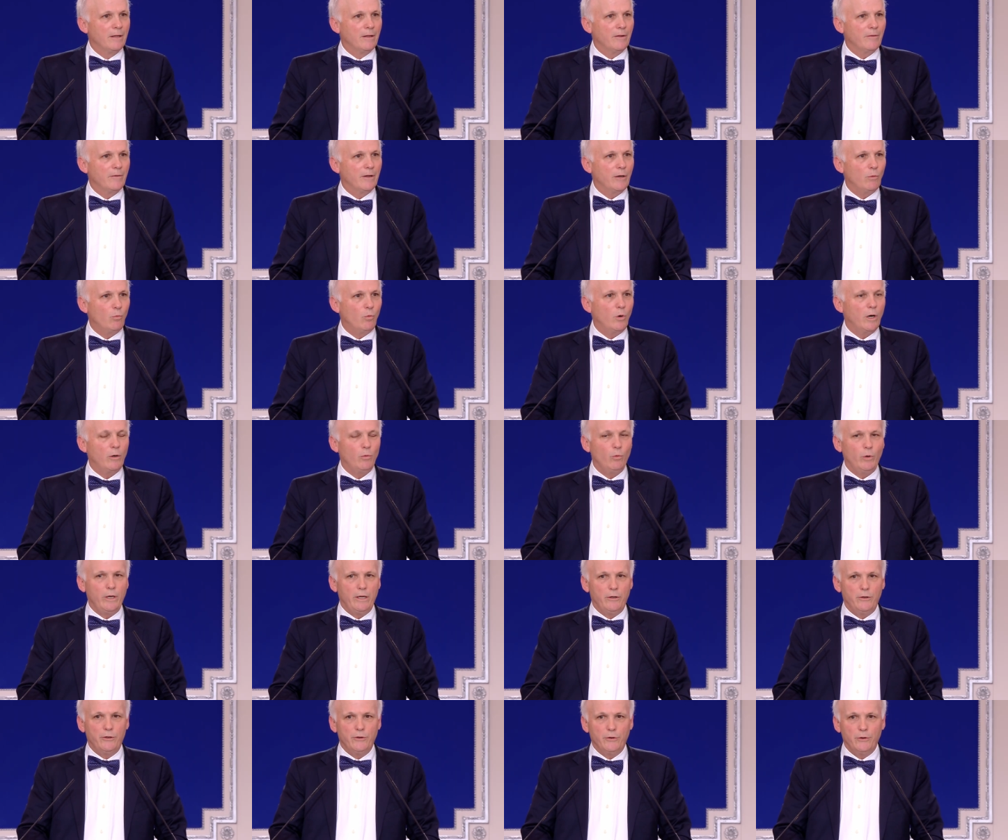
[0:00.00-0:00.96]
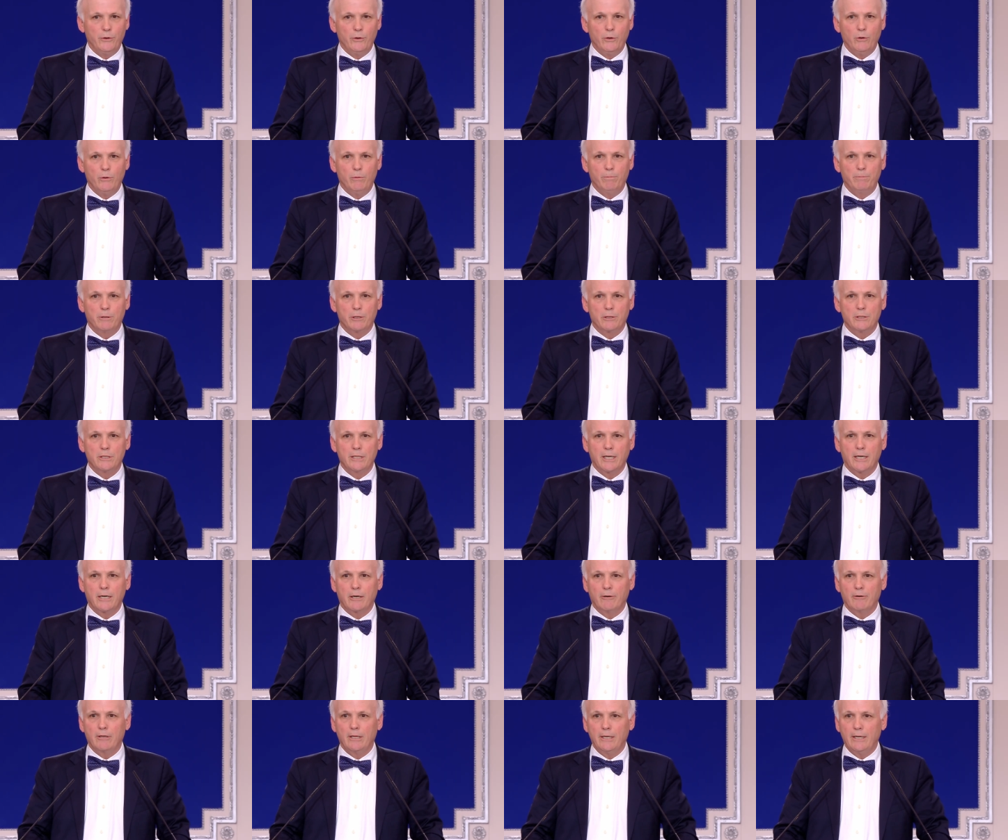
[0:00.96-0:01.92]
that what we do,
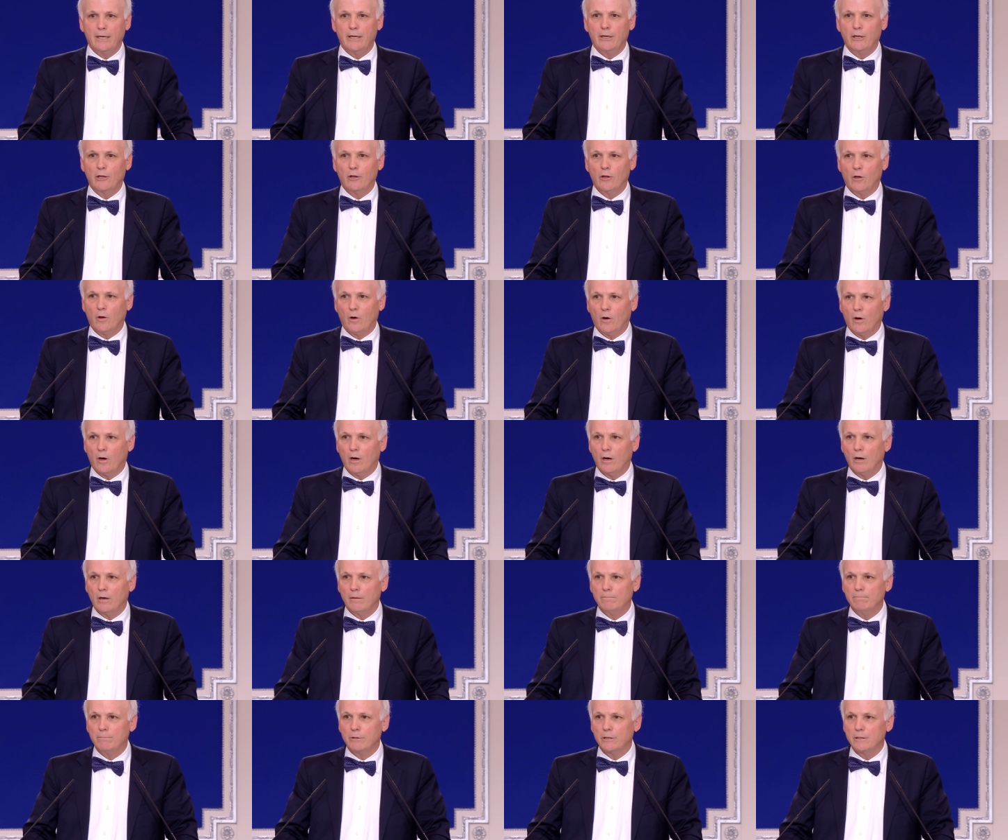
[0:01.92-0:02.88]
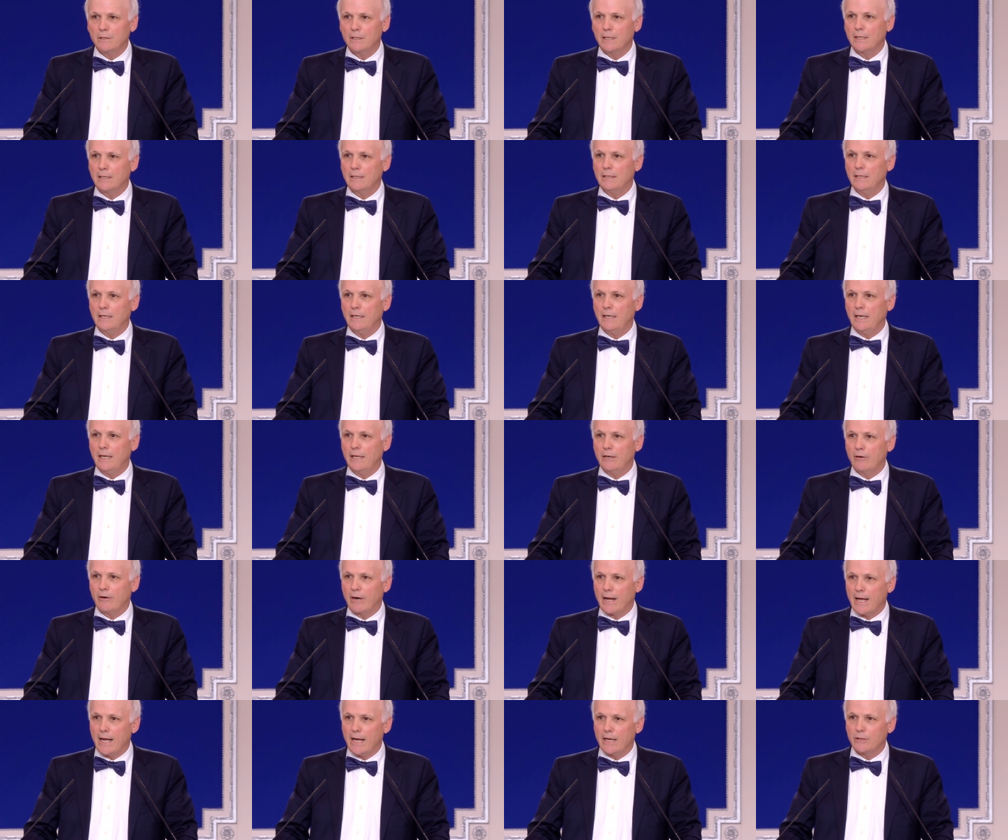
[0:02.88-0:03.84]
particularly in law, particularly in
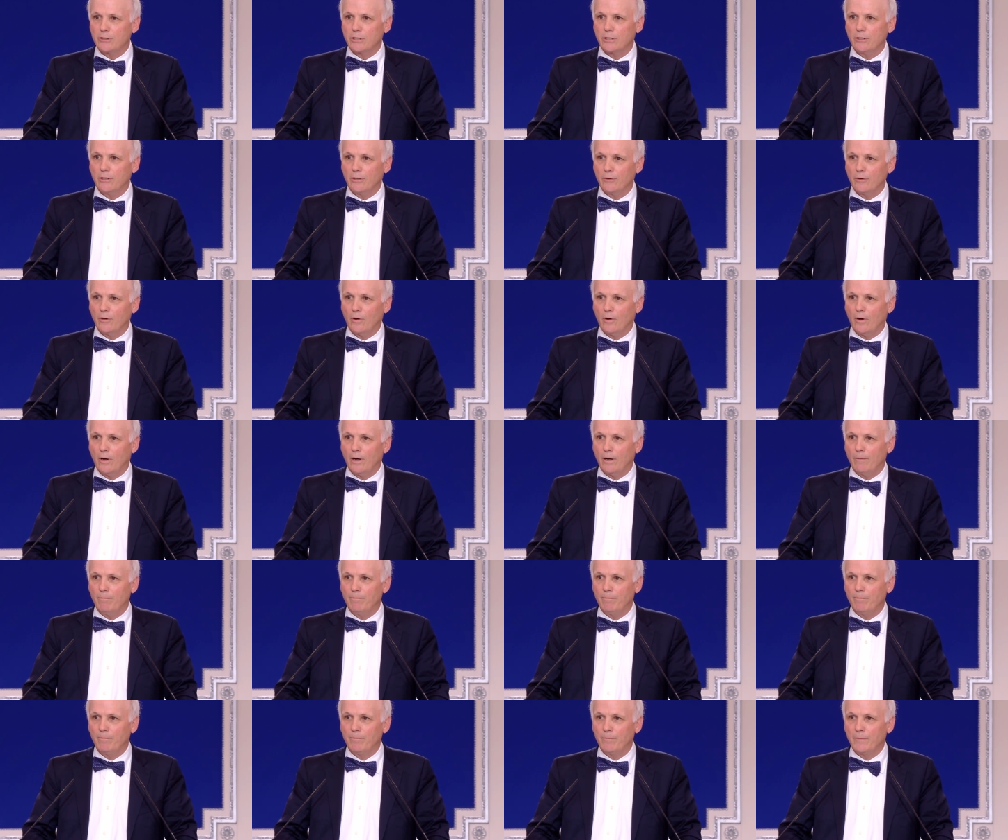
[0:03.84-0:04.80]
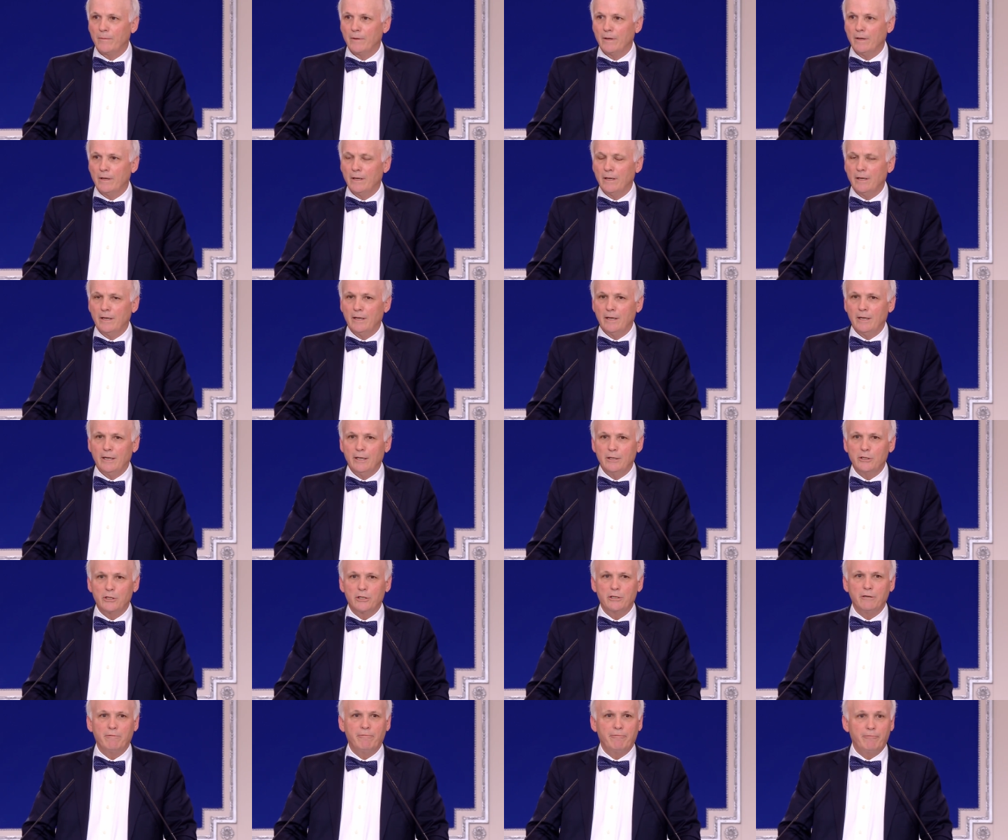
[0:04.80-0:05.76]
international law,
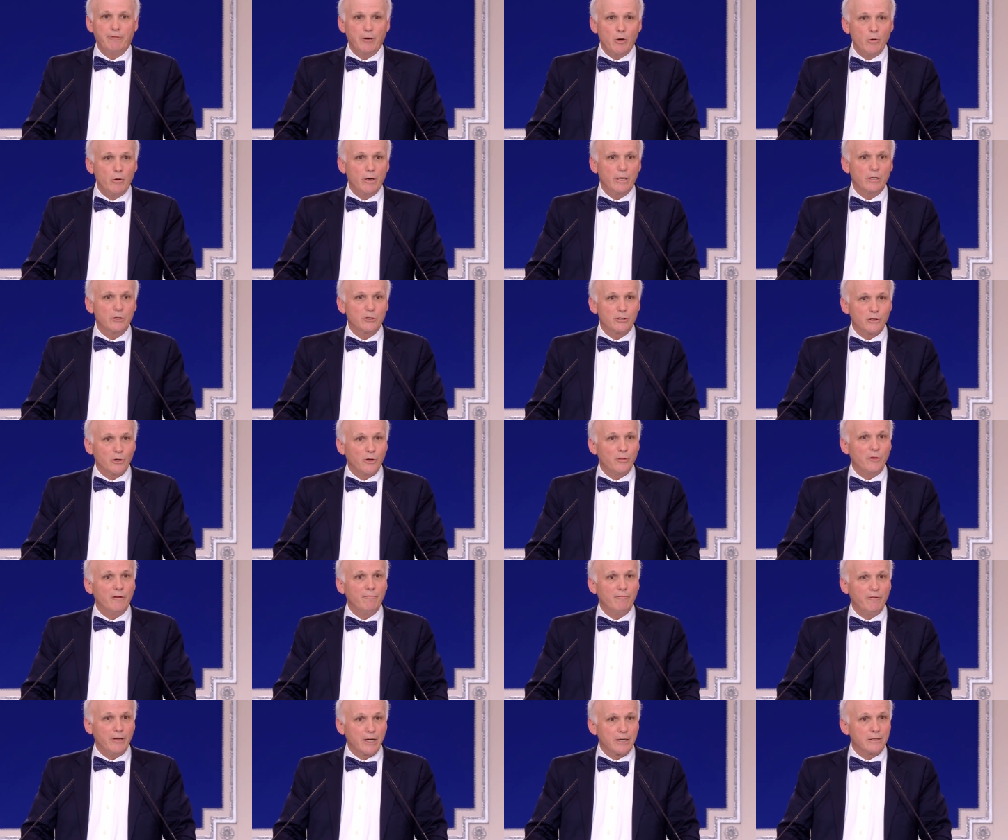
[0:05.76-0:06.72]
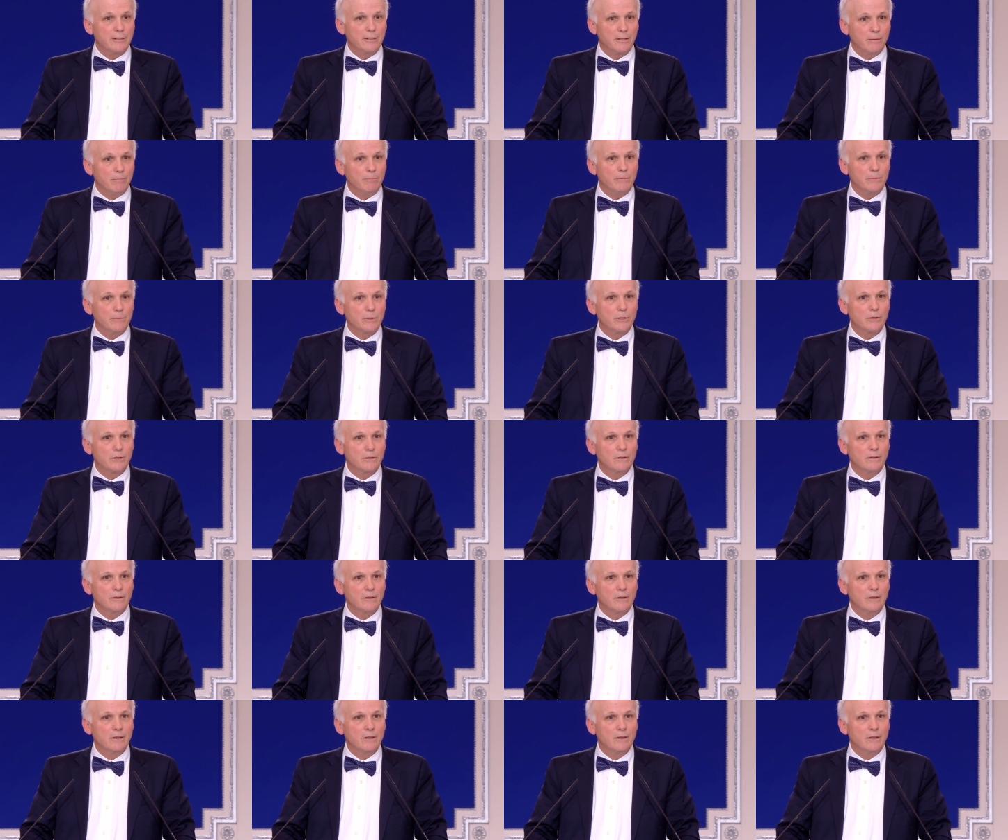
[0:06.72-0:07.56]
is to focus on the victims.